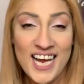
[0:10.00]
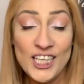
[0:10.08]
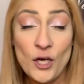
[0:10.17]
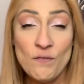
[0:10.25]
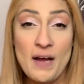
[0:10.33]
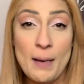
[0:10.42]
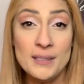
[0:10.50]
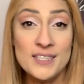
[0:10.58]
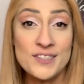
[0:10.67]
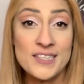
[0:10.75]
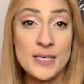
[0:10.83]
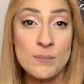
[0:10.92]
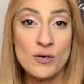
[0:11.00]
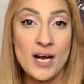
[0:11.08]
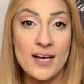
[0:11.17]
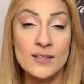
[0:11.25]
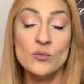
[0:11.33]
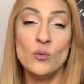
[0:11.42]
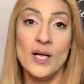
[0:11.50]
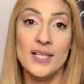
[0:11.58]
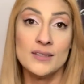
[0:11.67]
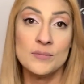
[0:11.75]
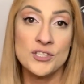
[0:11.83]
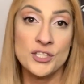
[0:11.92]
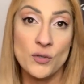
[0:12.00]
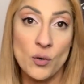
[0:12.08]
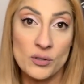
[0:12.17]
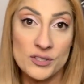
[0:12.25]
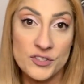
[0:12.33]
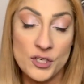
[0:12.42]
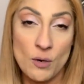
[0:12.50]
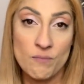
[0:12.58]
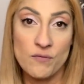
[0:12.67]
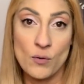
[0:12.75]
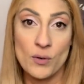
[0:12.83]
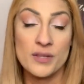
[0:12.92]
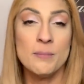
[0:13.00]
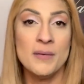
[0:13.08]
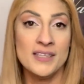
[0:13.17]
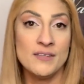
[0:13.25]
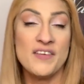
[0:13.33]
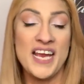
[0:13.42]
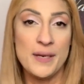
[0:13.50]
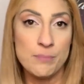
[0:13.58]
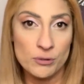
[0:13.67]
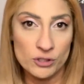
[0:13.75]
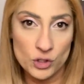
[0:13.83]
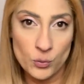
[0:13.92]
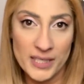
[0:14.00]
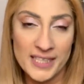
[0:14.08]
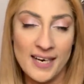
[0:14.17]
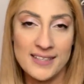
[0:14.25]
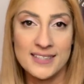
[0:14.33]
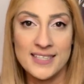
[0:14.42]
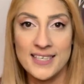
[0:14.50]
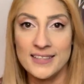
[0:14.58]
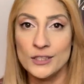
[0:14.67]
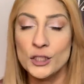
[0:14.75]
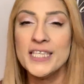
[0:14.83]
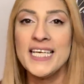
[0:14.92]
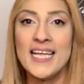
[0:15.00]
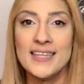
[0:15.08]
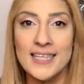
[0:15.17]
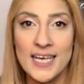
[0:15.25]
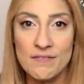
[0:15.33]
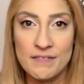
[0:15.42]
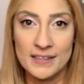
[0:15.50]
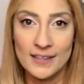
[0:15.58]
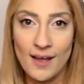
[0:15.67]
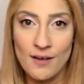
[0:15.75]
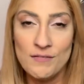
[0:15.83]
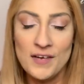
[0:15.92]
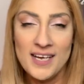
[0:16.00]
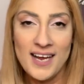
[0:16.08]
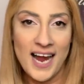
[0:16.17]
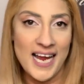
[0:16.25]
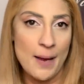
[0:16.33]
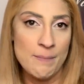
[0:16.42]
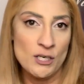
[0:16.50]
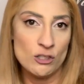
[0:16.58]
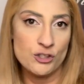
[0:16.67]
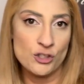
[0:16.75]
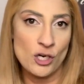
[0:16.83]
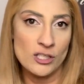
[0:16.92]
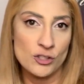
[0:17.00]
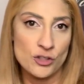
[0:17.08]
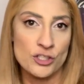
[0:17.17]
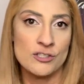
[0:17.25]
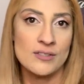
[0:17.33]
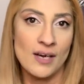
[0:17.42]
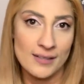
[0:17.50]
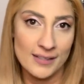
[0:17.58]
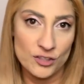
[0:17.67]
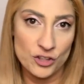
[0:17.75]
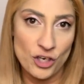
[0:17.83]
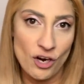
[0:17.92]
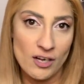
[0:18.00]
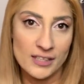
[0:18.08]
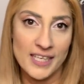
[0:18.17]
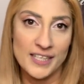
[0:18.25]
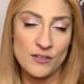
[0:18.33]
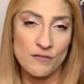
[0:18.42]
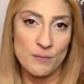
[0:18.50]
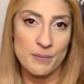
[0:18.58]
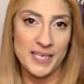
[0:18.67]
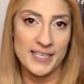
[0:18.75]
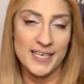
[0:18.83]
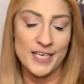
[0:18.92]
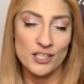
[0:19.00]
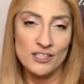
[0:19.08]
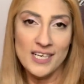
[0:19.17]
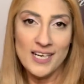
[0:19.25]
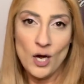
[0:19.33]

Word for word: Hello, fabulous Libra. Welcome to your horoscope for the month of April 2019. Looking at life and love, I am your astrologer, Nadiya Shah. Thank you for being here.